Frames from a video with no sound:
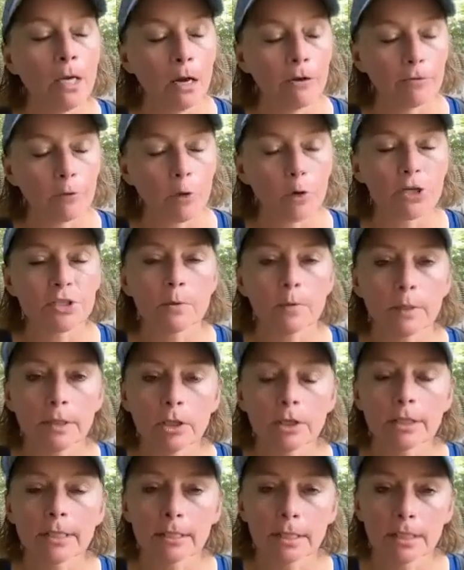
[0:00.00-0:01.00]
Of course, when we
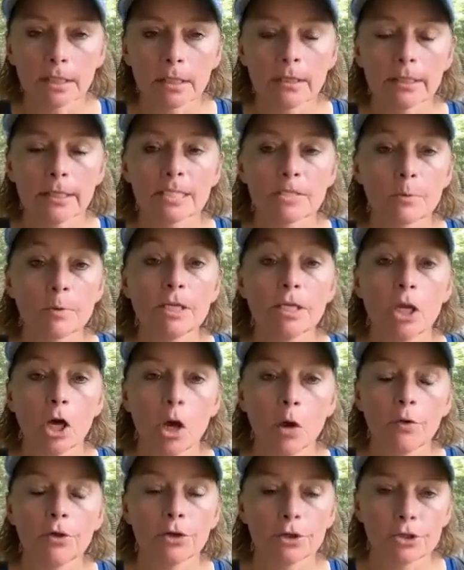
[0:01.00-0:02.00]
look at the elites, we
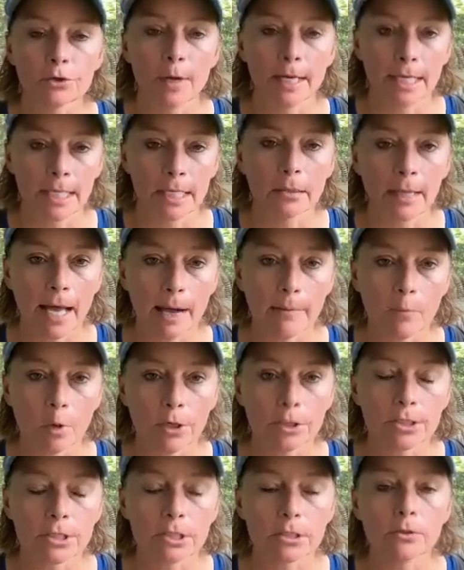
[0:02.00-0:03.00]
know they're training a lot
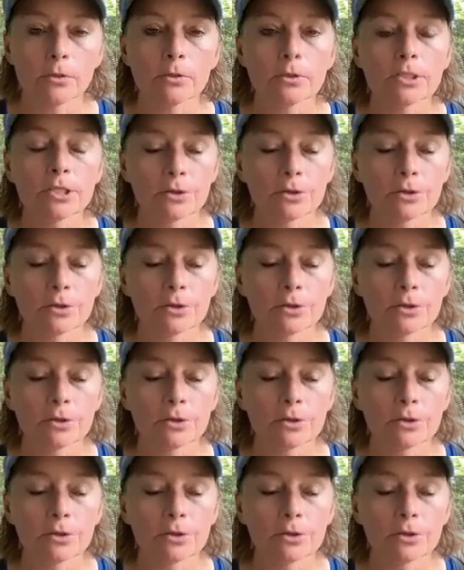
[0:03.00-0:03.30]
more too.